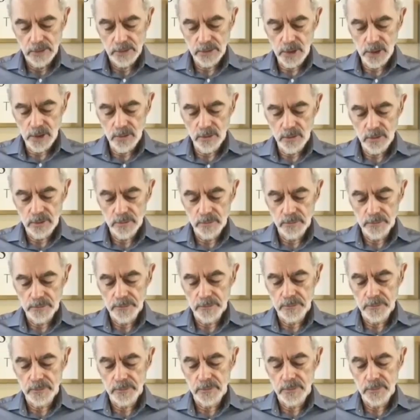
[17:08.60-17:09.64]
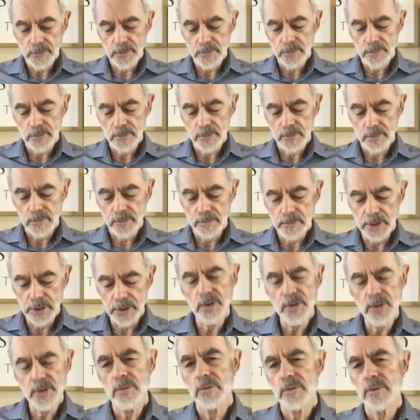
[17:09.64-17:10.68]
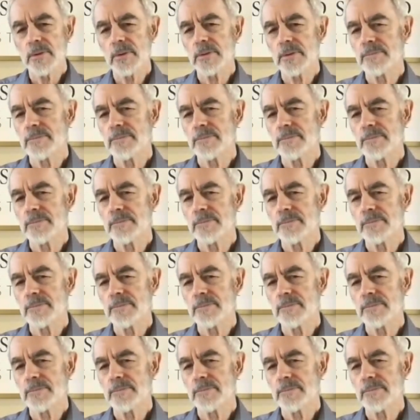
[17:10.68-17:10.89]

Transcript: so, but you,